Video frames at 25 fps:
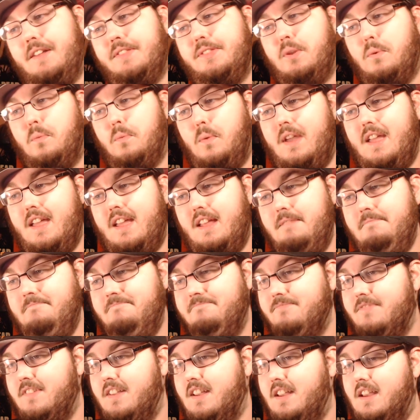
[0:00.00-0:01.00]
out the win.
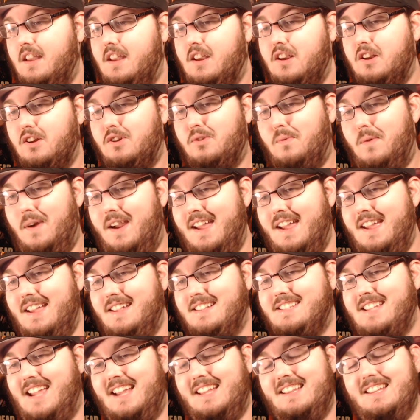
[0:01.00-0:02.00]
Gray,
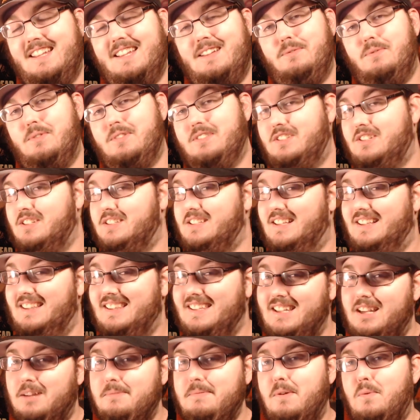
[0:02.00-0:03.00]
sadly, was just a
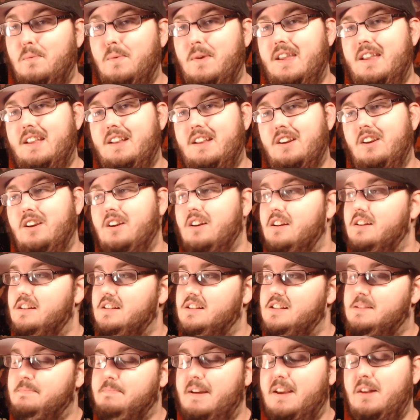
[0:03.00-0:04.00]
little bit weaker.
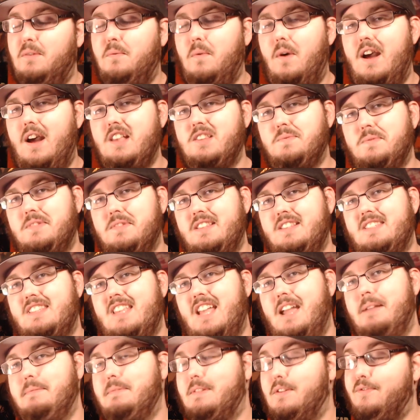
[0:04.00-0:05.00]
Speed-wise was the
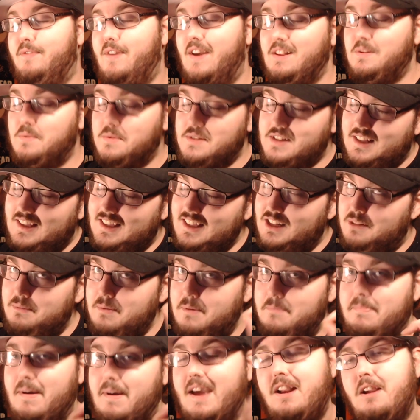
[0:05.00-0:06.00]
same. Defense was a little
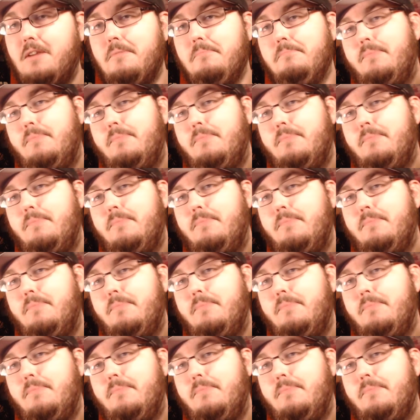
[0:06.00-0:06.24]
bit better,